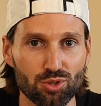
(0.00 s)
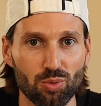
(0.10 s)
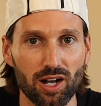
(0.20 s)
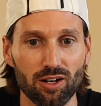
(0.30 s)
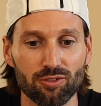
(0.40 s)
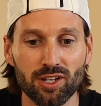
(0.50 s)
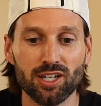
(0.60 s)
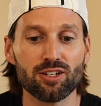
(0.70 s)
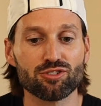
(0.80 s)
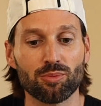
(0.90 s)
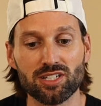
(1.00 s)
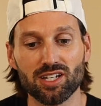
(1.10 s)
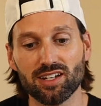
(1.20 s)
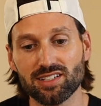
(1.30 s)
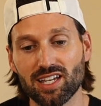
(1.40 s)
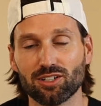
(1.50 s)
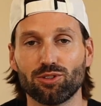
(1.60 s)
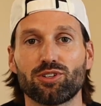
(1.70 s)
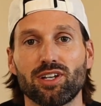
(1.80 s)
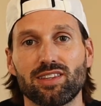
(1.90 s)
12. So I'm excited to take a
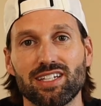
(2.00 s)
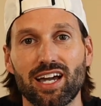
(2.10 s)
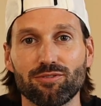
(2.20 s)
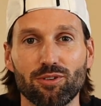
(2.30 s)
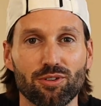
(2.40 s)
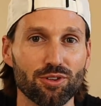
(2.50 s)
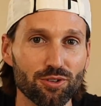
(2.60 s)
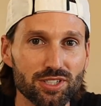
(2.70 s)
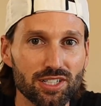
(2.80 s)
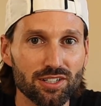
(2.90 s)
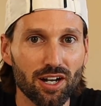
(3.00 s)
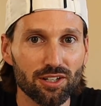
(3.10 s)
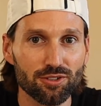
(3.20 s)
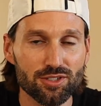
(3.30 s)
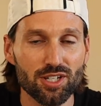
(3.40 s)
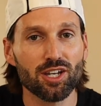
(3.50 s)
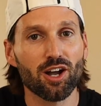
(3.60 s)
look at the iPhone 13 colors,